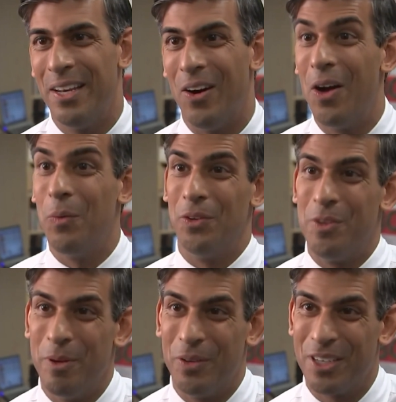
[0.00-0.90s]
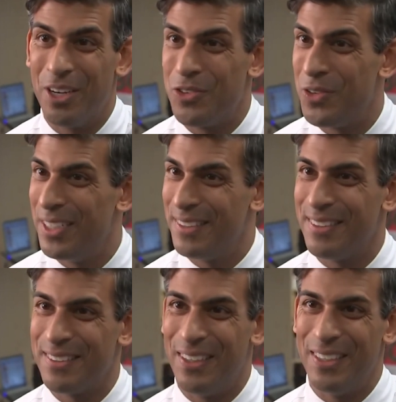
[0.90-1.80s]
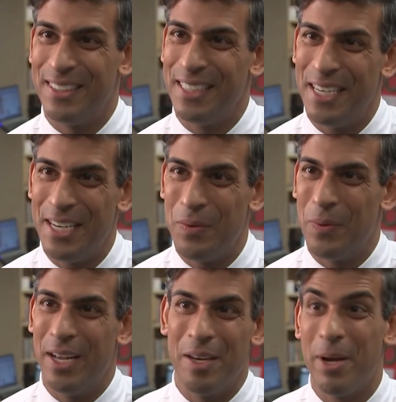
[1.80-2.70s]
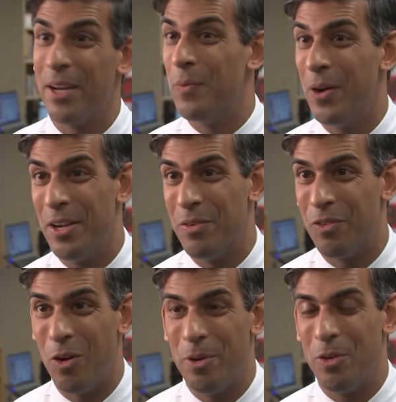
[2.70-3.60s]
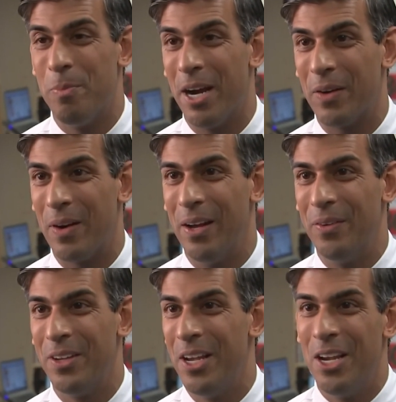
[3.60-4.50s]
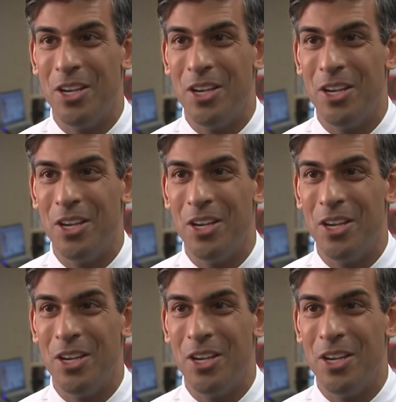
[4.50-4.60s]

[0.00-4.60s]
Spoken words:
Now, I want to build a country and a society where no matter where you're from and your background,